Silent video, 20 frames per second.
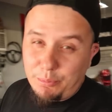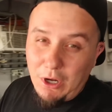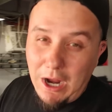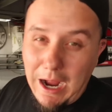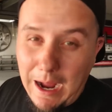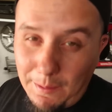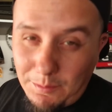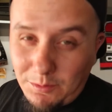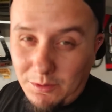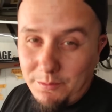
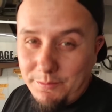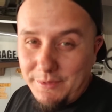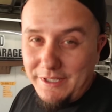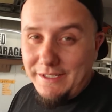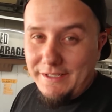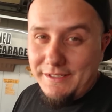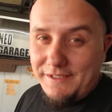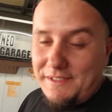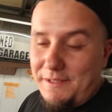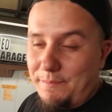problem
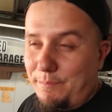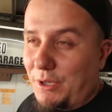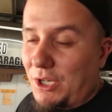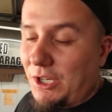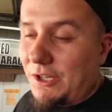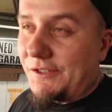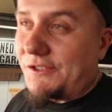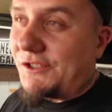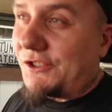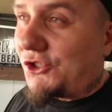is the
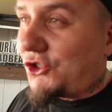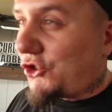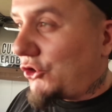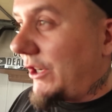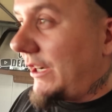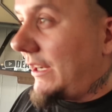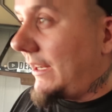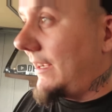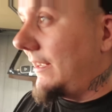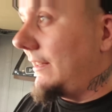birds are
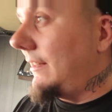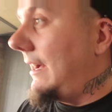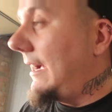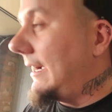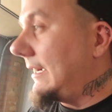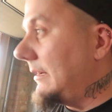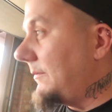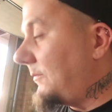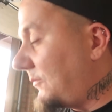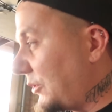treating it
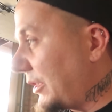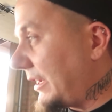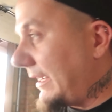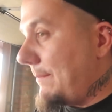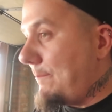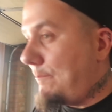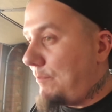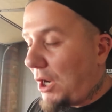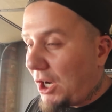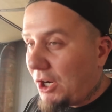like a
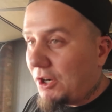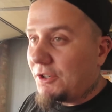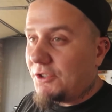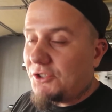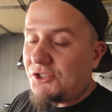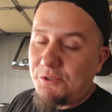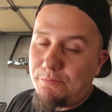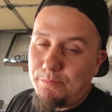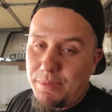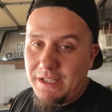freaking
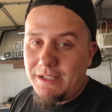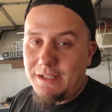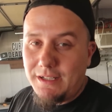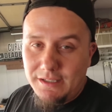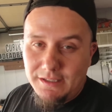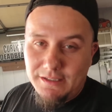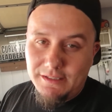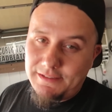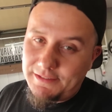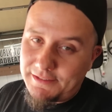perch
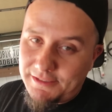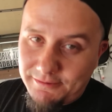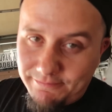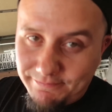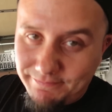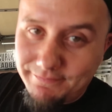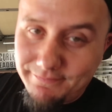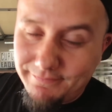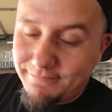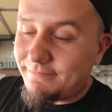because
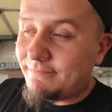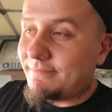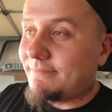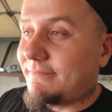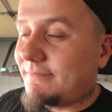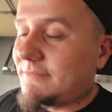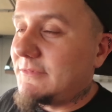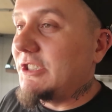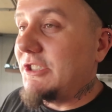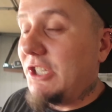
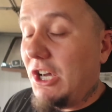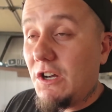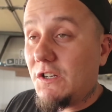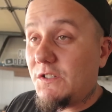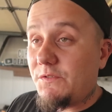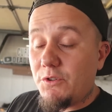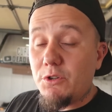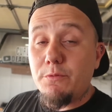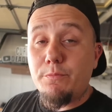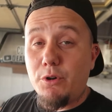the
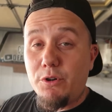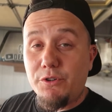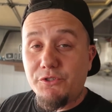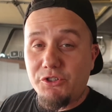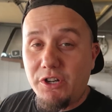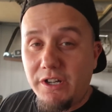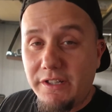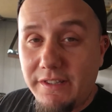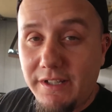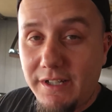dog's food
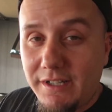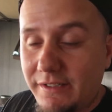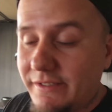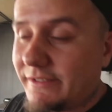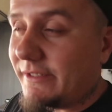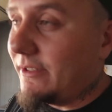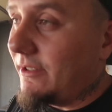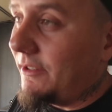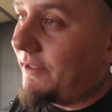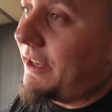bowl's right there.
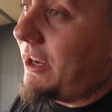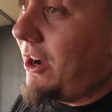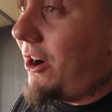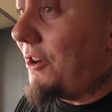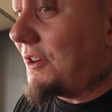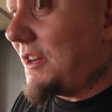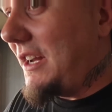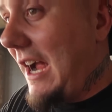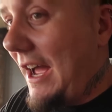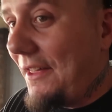So they
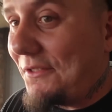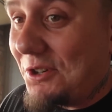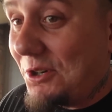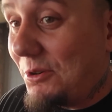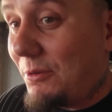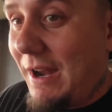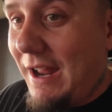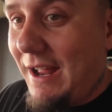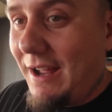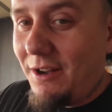all gather
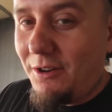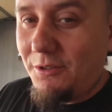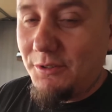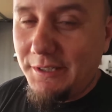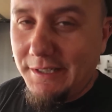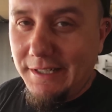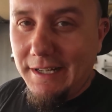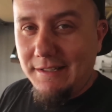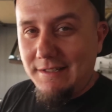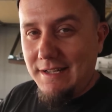around
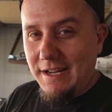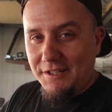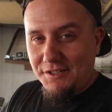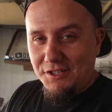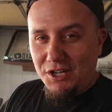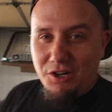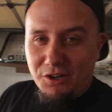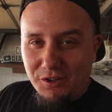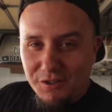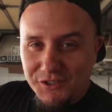and they take
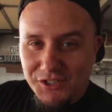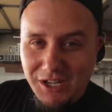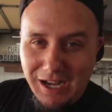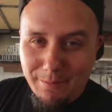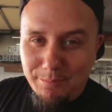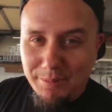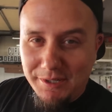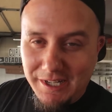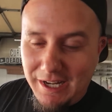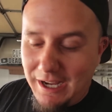turns
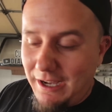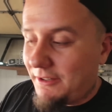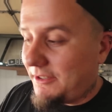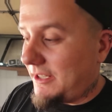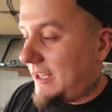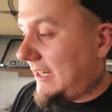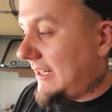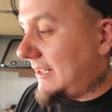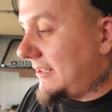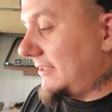hopping down
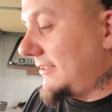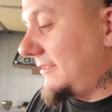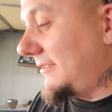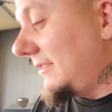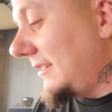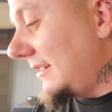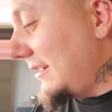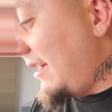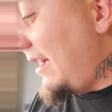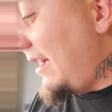there and,